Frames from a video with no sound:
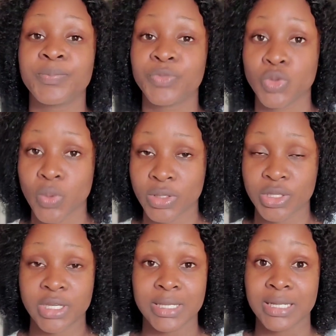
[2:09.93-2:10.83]
Do want to
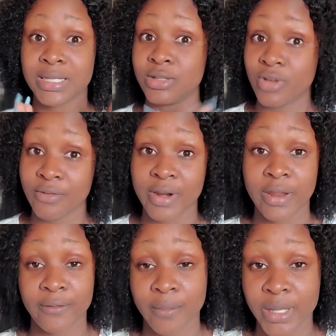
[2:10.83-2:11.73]
check it out. It's very, very
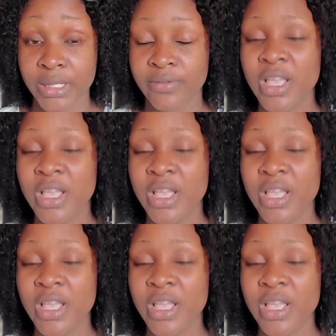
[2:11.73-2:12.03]
informative.